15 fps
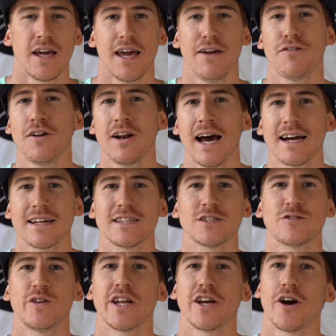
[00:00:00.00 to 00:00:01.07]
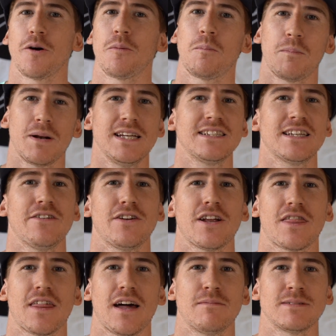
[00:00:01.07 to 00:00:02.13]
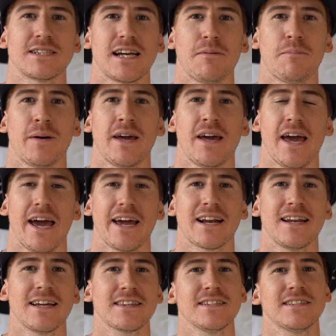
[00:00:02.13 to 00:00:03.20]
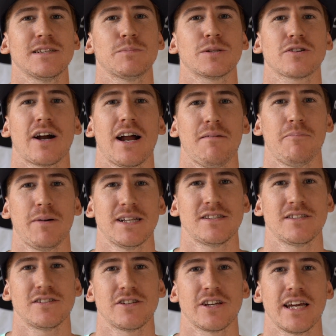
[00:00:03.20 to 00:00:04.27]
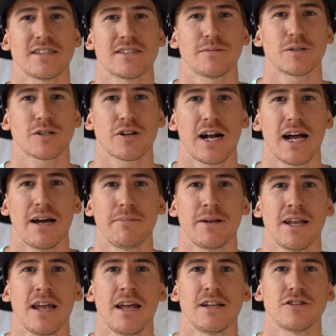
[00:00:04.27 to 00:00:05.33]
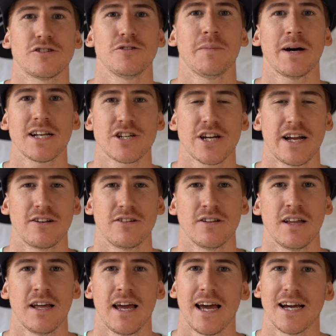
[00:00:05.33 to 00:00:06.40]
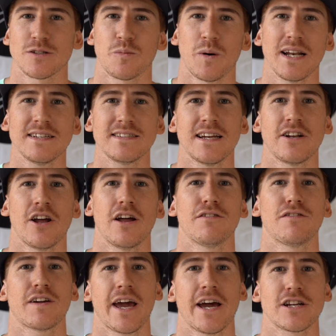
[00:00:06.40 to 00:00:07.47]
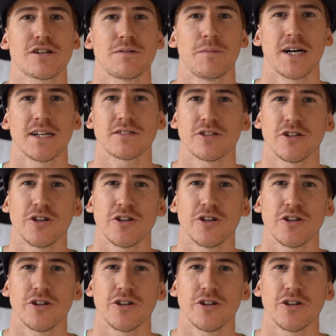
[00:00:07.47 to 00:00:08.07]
If you like this video, please give it a thumbs up and click the subscribe button to get subscribed to my channel, as well as that notification bell so